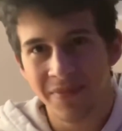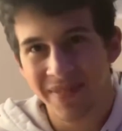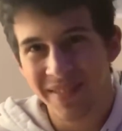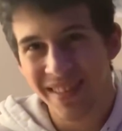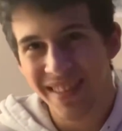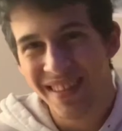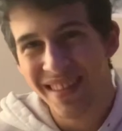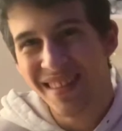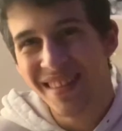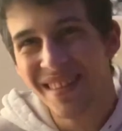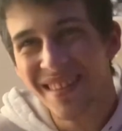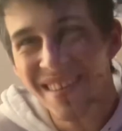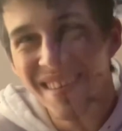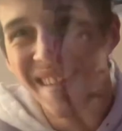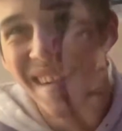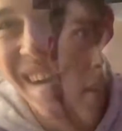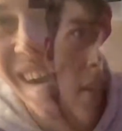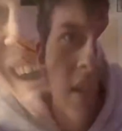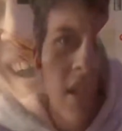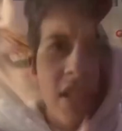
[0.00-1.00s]

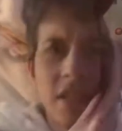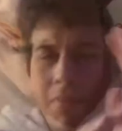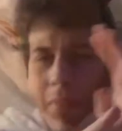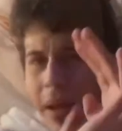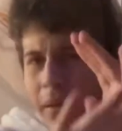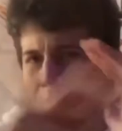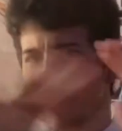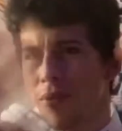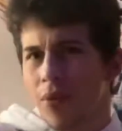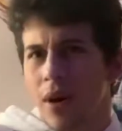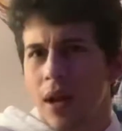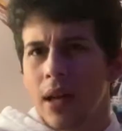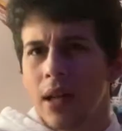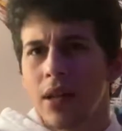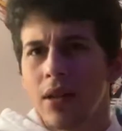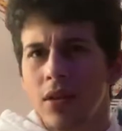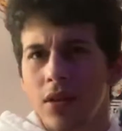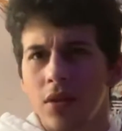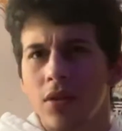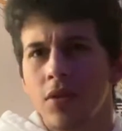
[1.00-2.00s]
This is my brand
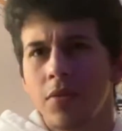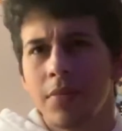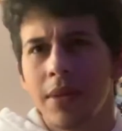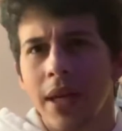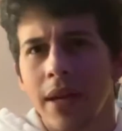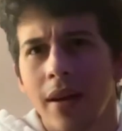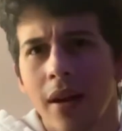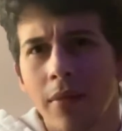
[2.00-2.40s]
new YouTube channel.